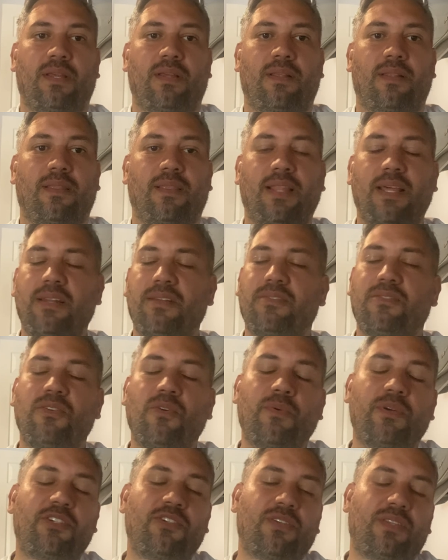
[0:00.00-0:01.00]
let us know
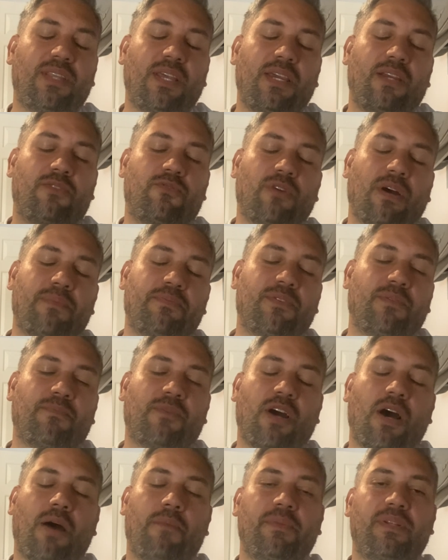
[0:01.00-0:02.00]
what you think. Drop some
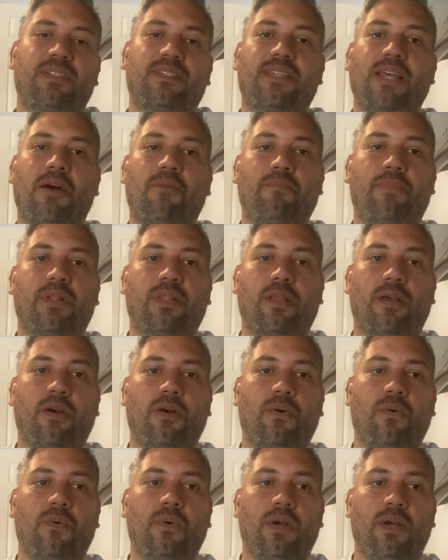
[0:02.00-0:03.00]
comments down
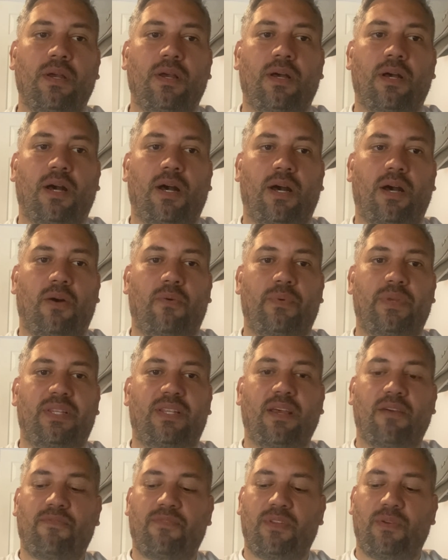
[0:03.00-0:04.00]
below. We
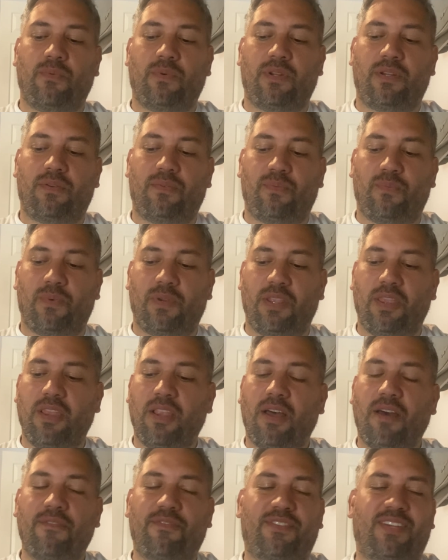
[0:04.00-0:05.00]
definitely would
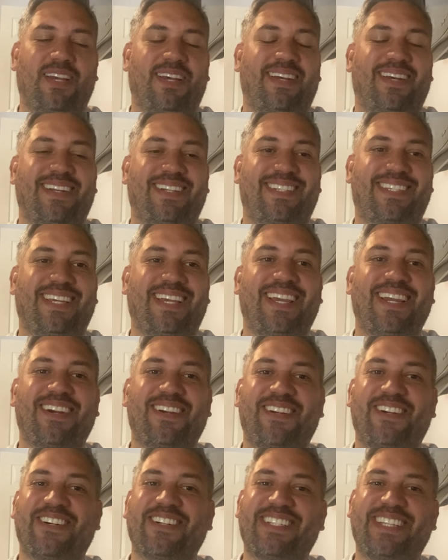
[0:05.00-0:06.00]
love to hear
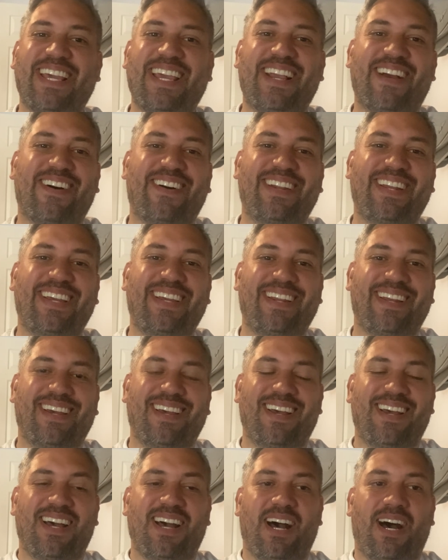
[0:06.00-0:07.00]
your take on it.
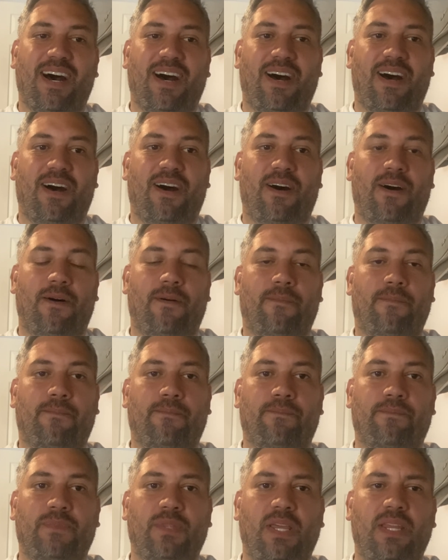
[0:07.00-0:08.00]

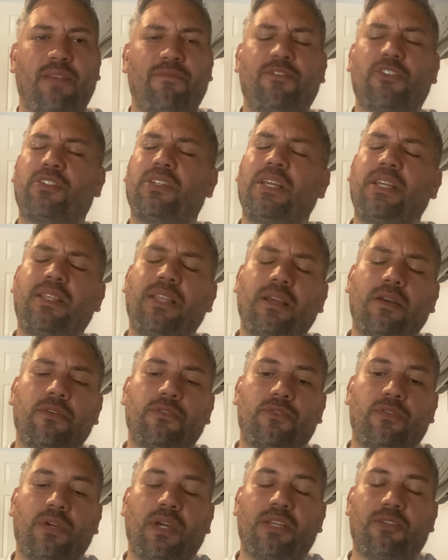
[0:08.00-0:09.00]
And if there's anything
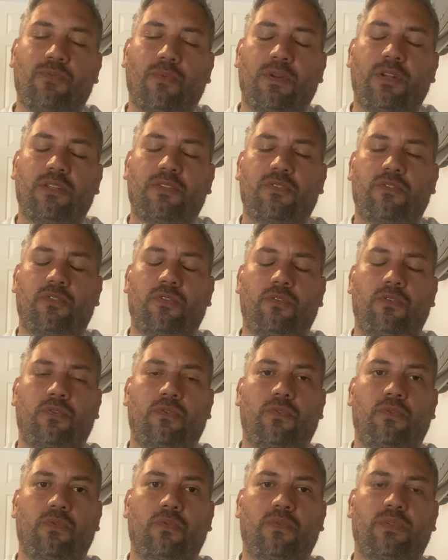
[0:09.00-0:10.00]
else you guys want us
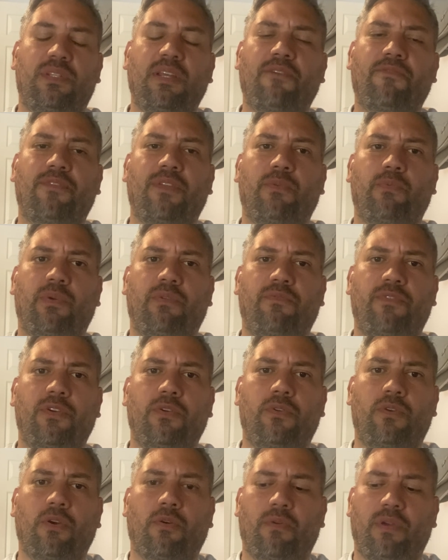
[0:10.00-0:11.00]
to definitely
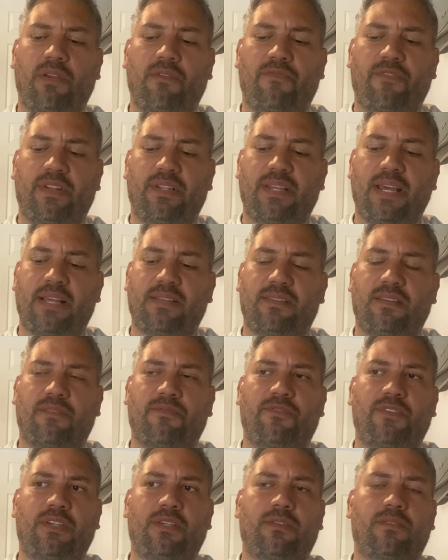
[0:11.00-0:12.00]
review during Fantastic
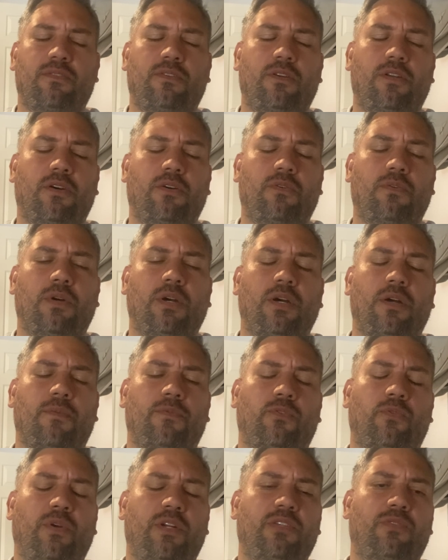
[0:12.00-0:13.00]
Feast, you know,
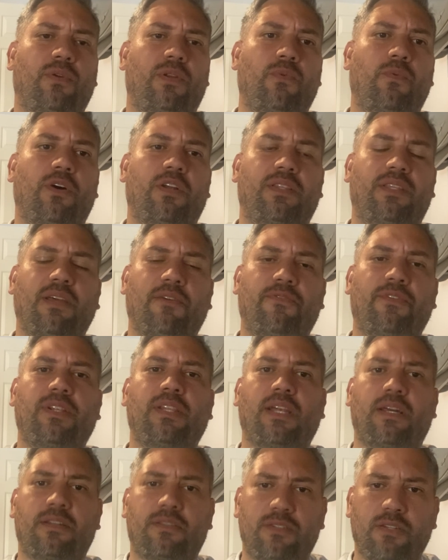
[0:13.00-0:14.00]
2021, definitely
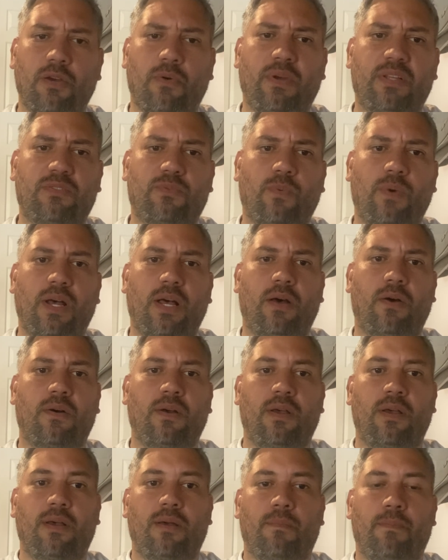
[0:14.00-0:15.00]
let us know as
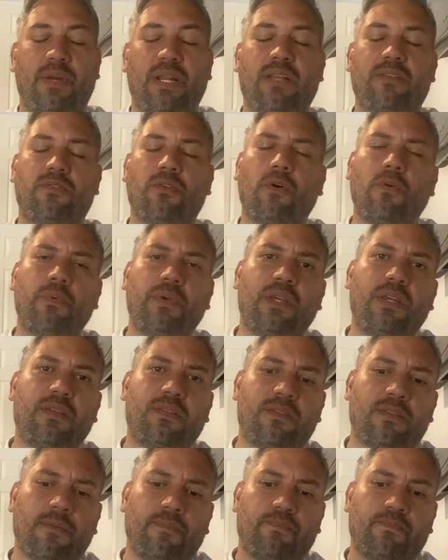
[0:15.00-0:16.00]
well. But as
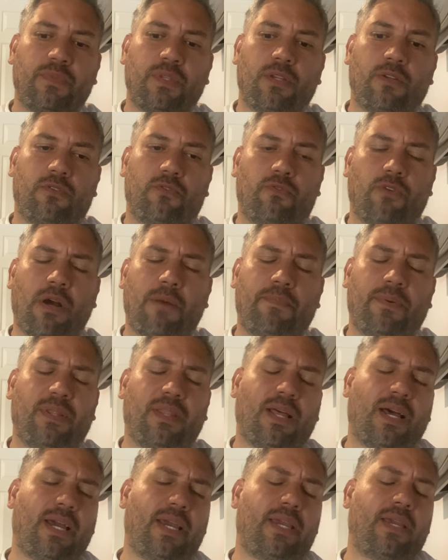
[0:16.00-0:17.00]
always, drop a
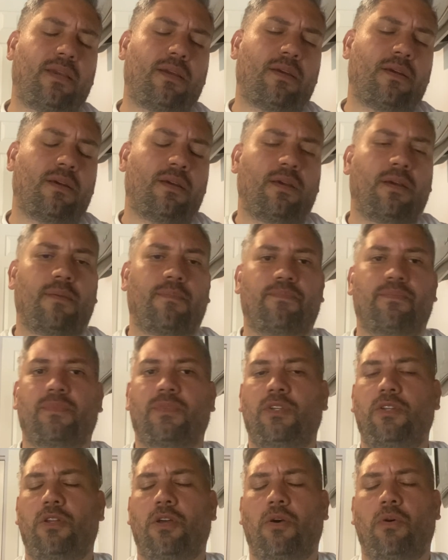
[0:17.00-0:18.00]
like,
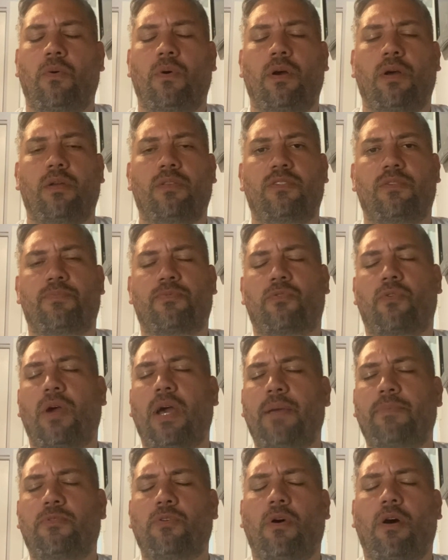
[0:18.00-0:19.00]
you know,
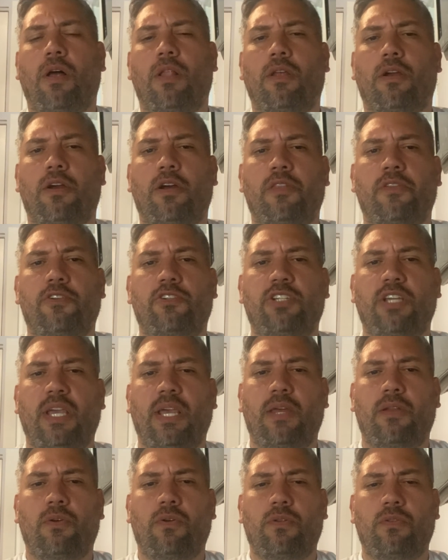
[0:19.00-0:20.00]
subscribe to all our other
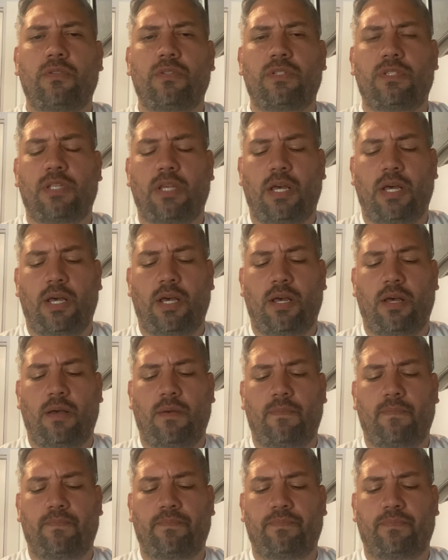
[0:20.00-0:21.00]
channels.
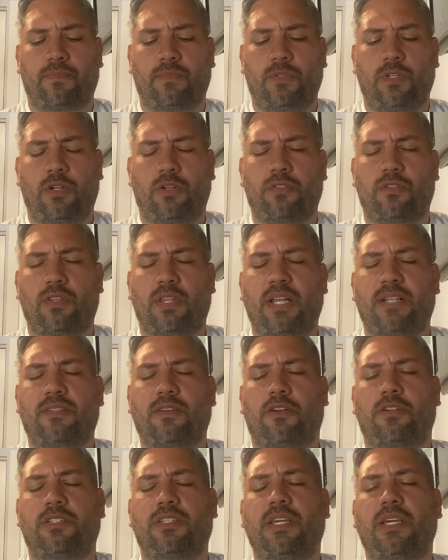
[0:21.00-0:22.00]
You know, so that's
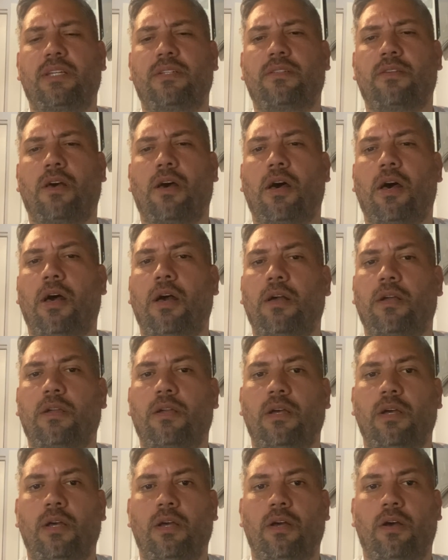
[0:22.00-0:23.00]
our
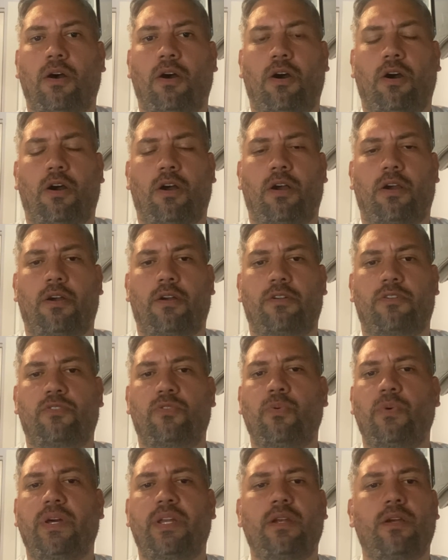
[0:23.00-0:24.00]
TikTok, our
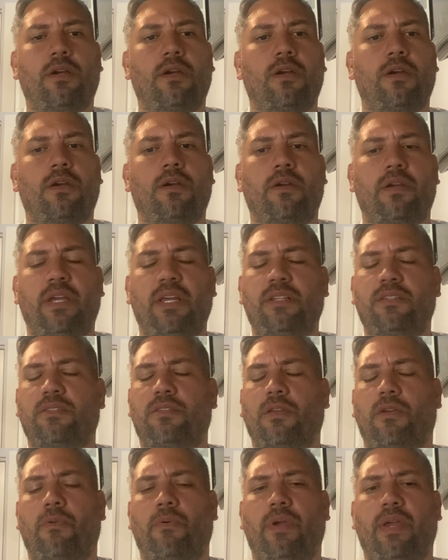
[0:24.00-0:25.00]
Twitter,
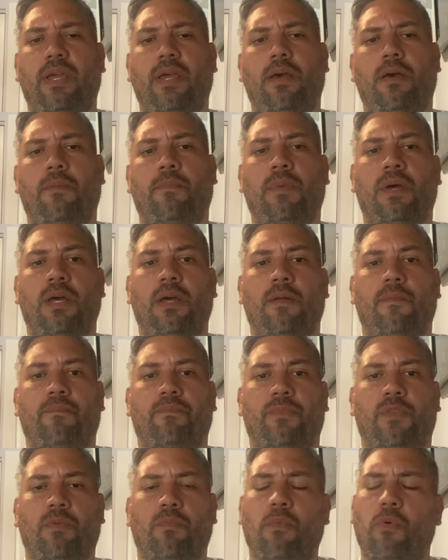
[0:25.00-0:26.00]
Instagram.
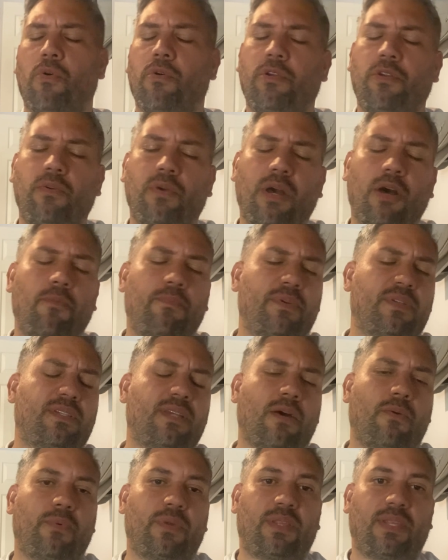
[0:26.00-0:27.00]
The more you help us
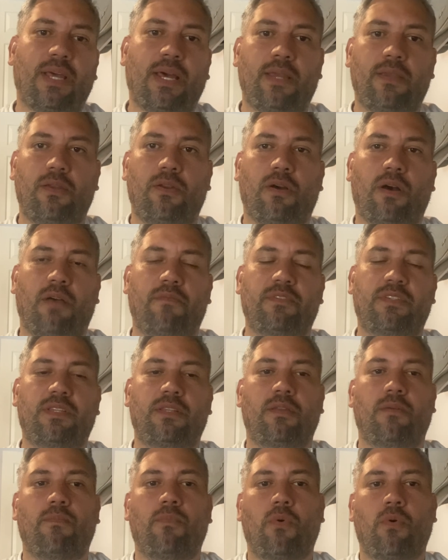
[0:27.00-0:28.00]
out with that, you know, obviously
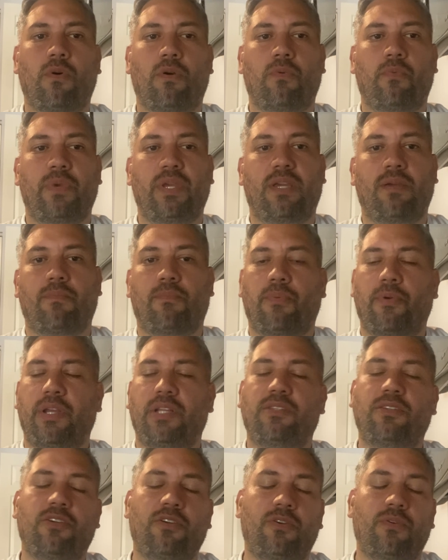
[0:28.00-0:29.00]
the more we can
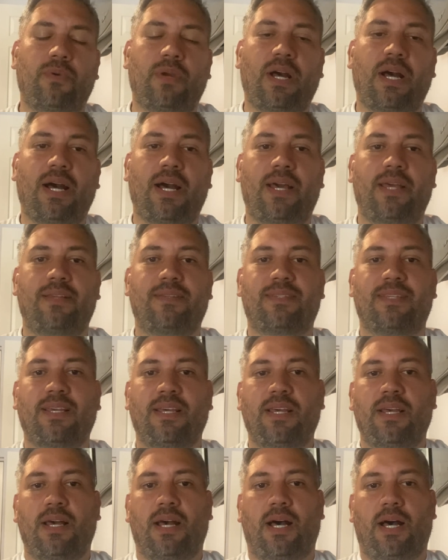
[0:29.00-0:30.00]
bring to you guys,
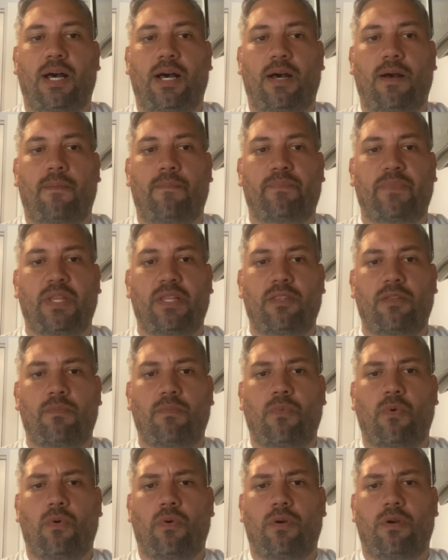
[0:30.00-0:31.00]
and the
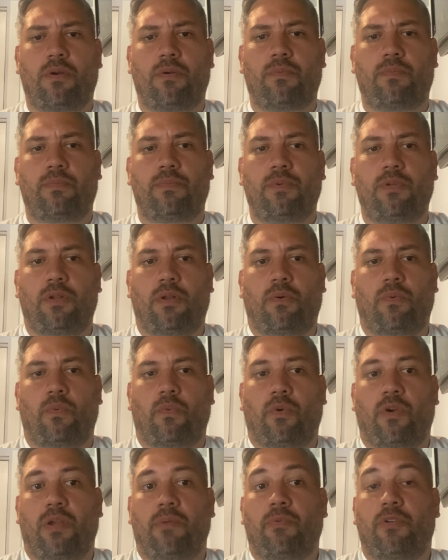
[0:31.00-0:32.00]
more, you know,
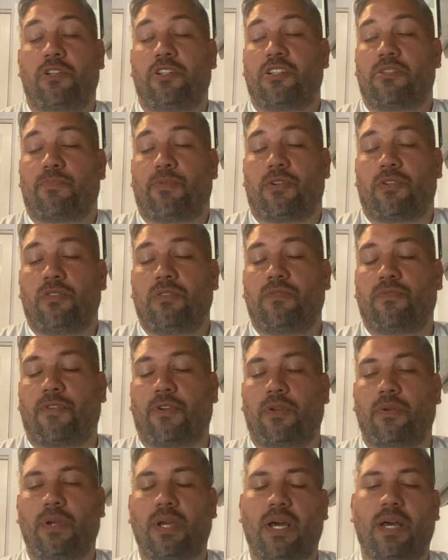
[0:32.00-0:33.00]
we're able to just produce for
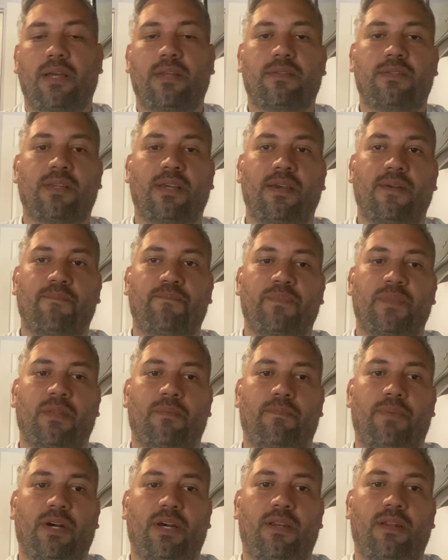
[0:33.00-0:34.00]
you guys.
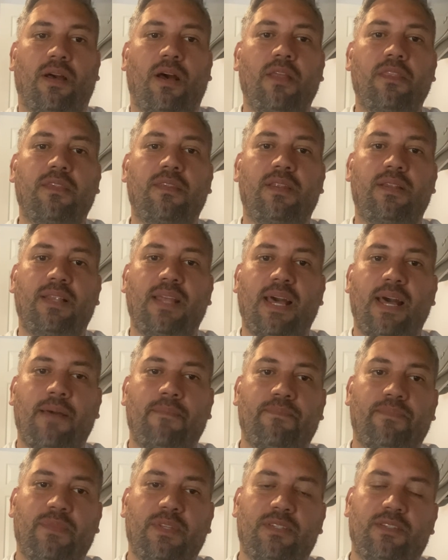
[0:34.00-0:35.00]
But other than
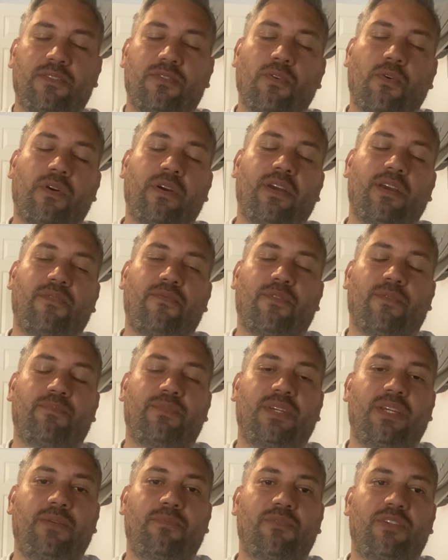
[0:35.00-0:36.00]
that, this is Jorge from
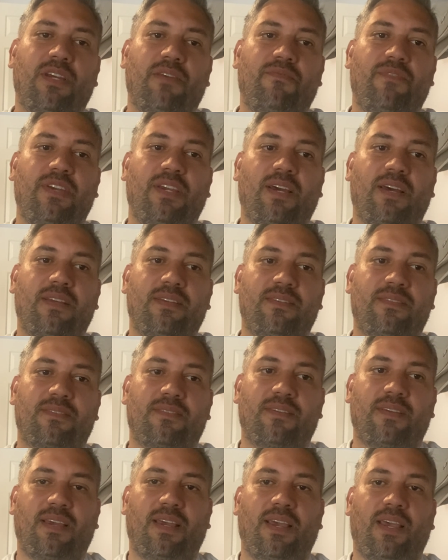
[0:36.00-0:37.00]
Team
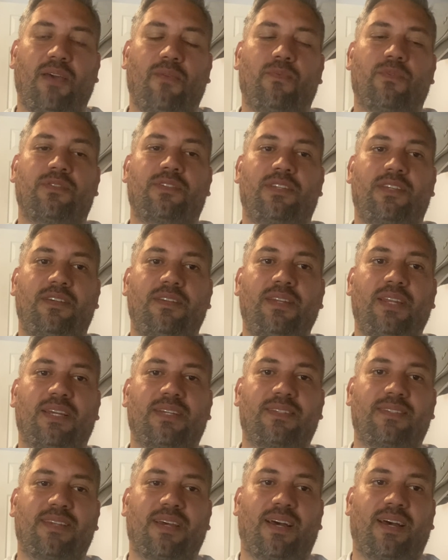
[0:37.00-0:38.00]
JVS, and we'll see you
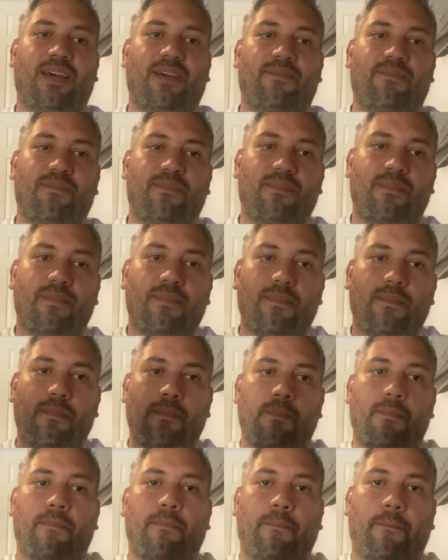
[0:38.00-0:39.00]
next time.
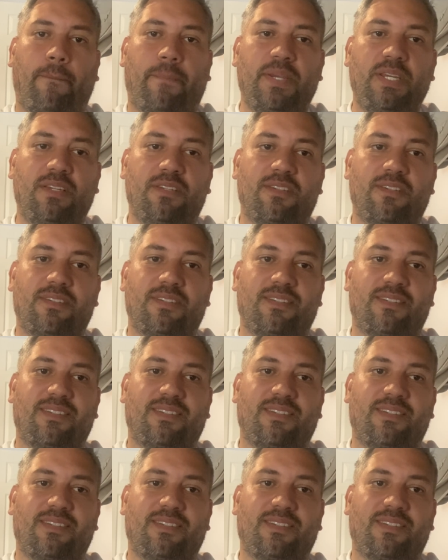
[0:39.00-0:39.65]
Peace.